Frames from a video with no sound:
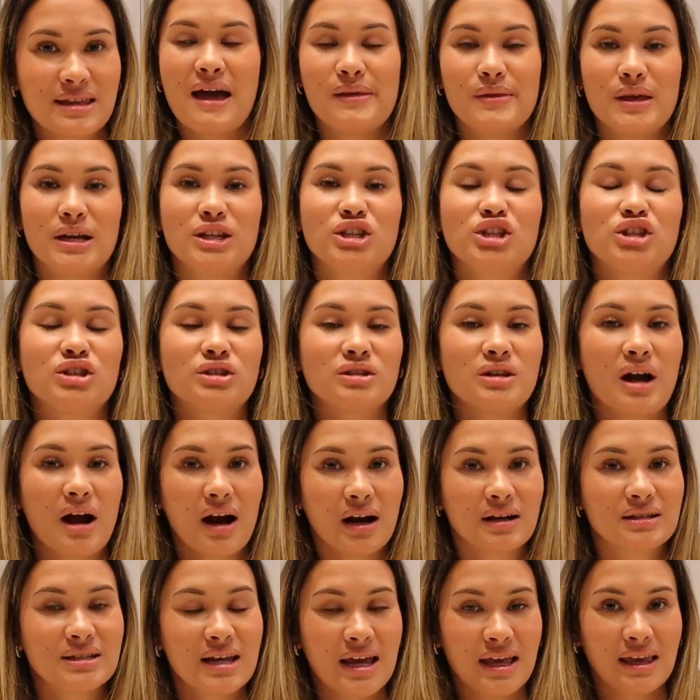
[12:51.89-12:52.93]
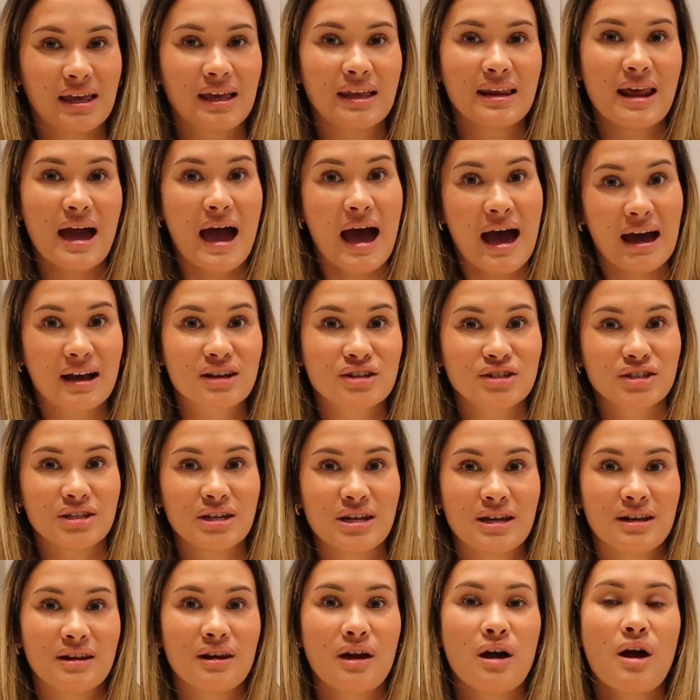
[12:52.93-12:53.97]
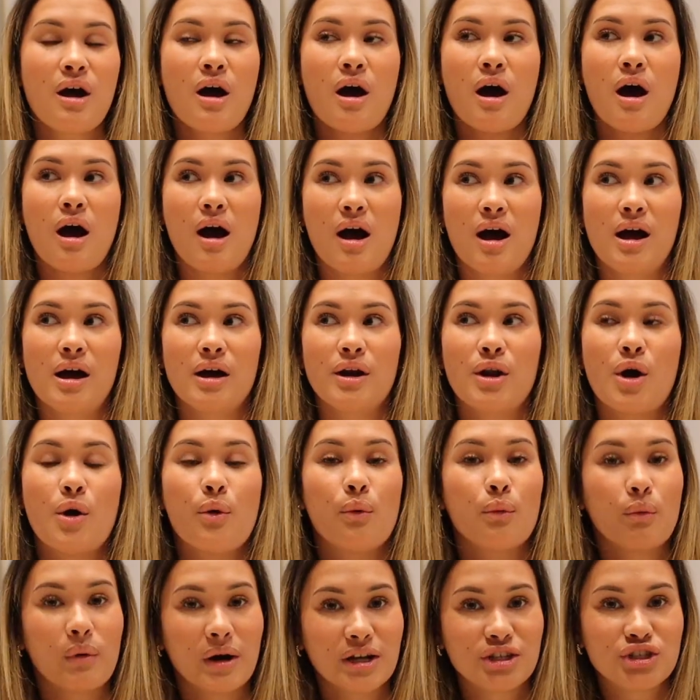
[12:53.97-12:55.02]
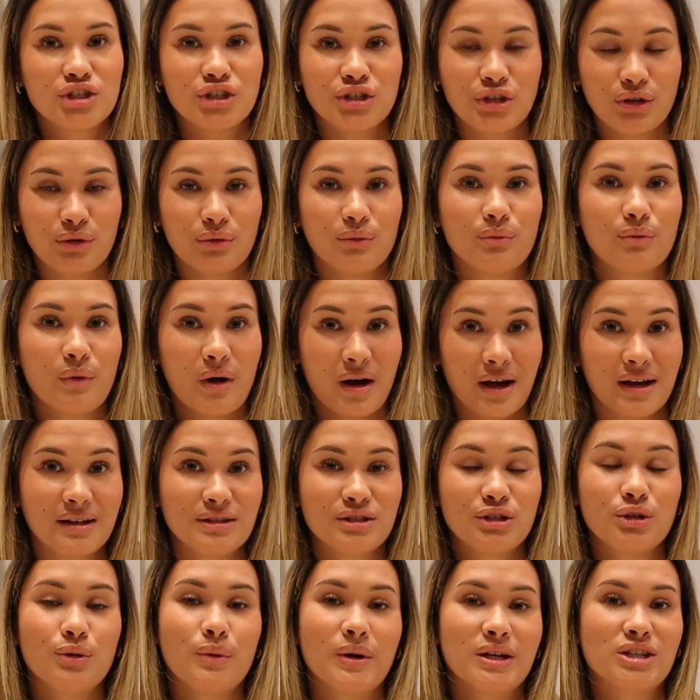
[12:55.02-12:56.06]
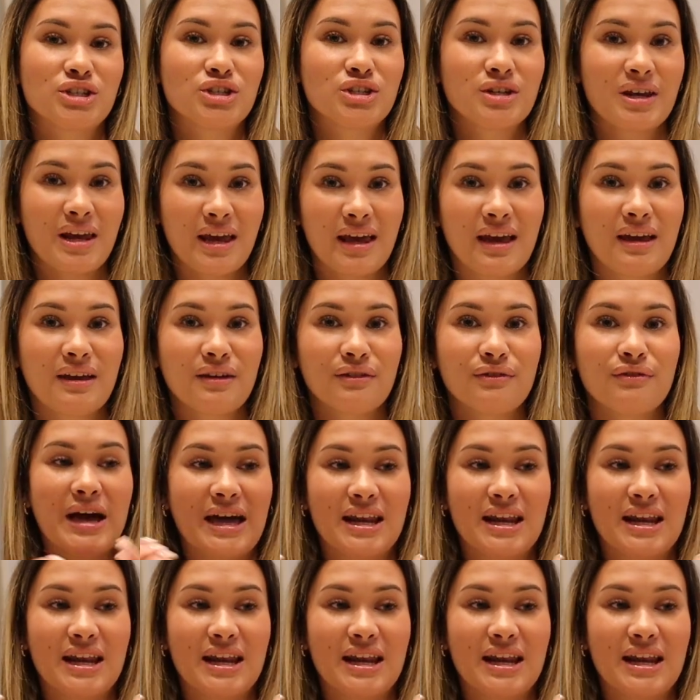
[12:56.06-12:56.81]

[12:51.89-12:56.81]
and then start taking action on what you want to achieve.